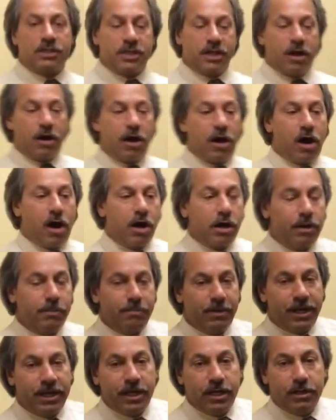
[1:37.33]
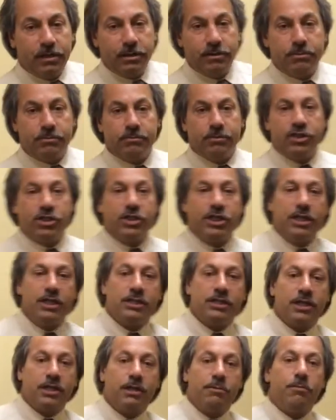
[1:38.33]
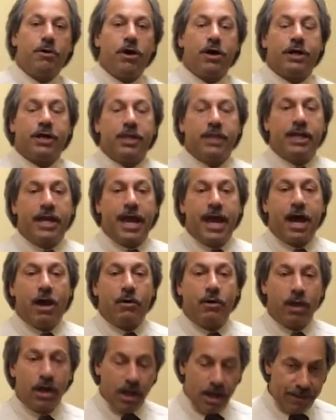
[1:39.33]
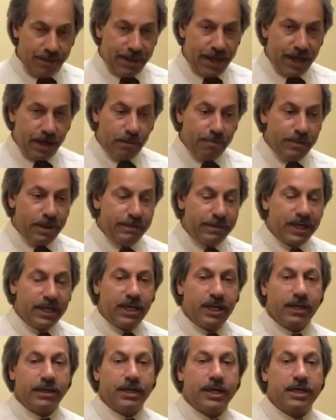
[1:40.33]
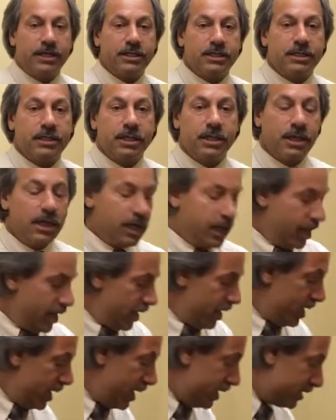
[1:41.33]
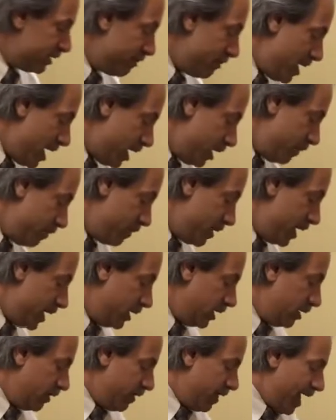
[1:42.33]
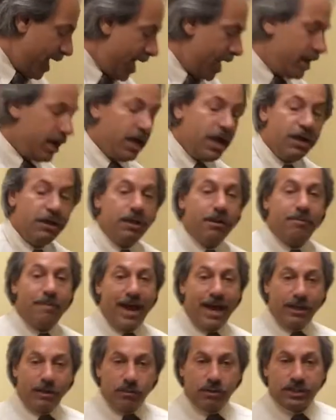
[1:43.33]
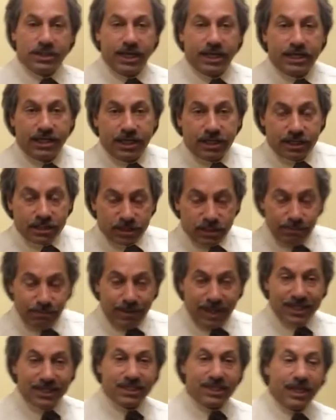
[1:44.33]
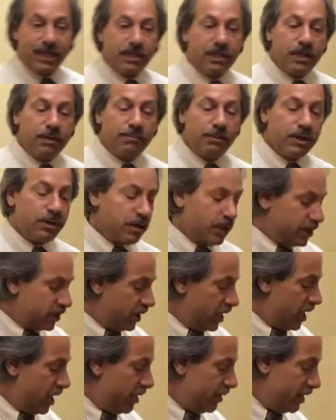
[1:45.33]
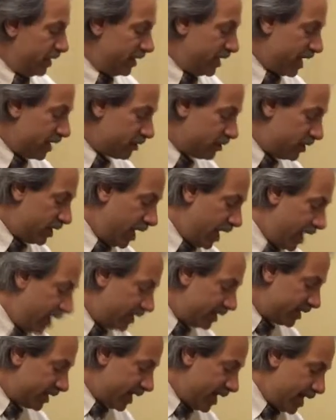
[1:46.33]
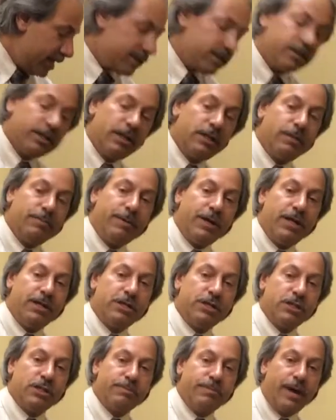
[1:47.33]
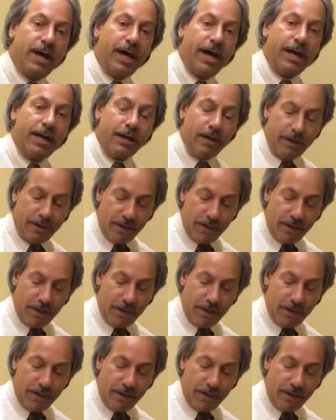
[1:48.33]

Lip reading: There are many machines on the market now that are mimicking this. It's my opinion that the manual technique is the best technique because the doctor's hand is constantly on the patient's spine.